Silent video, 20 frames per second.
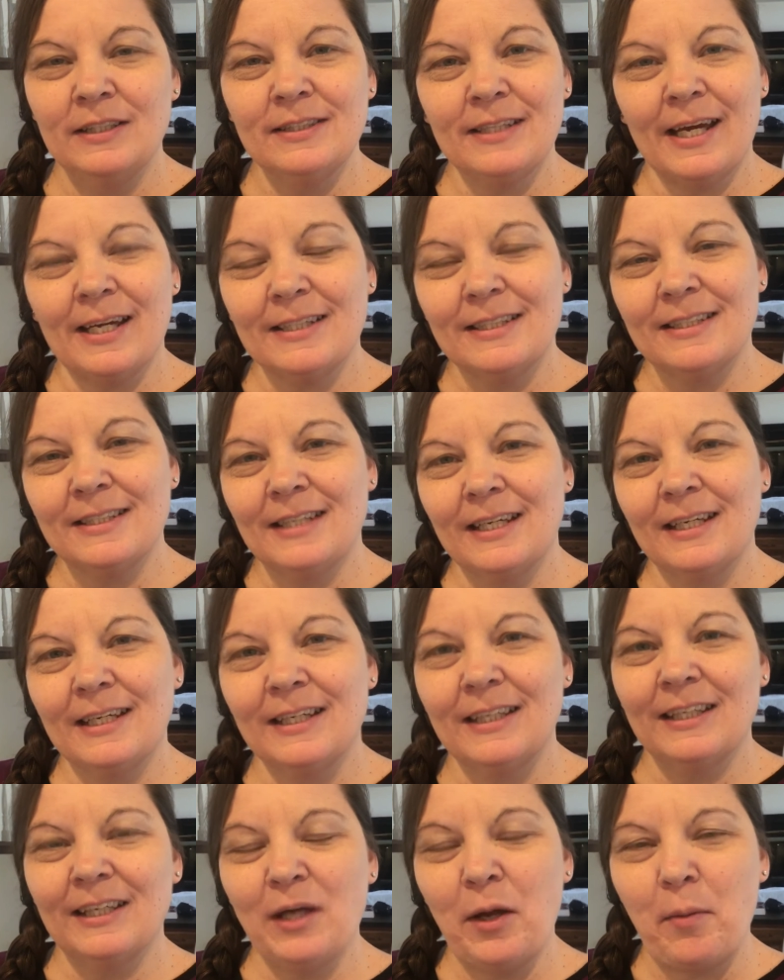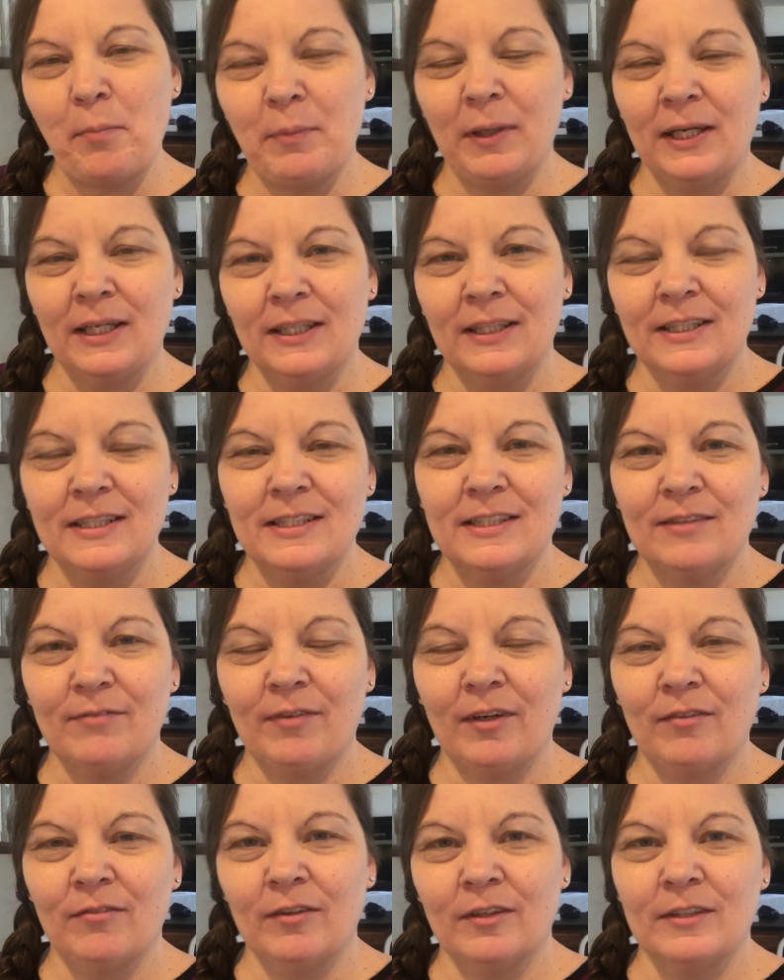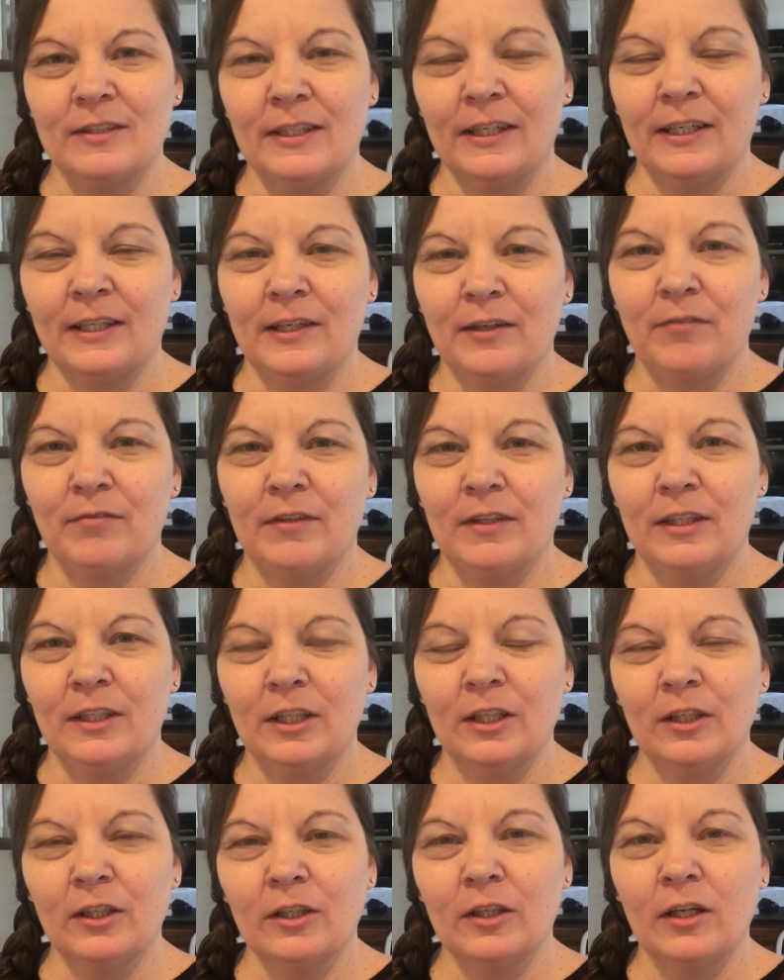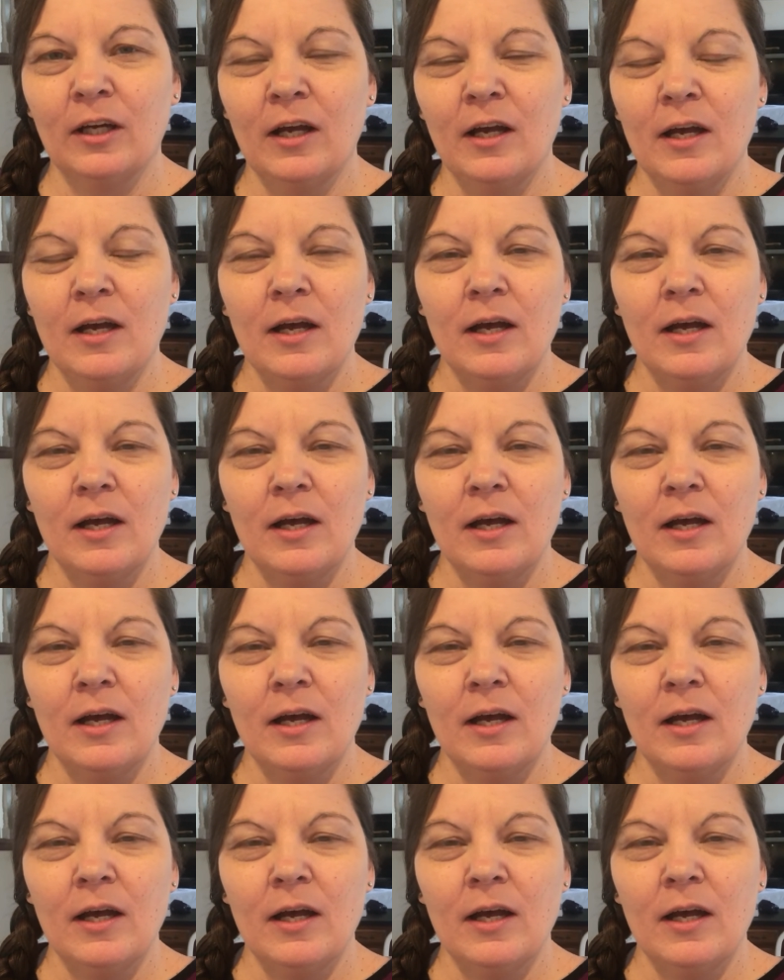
tax day, my least favorite day of the year.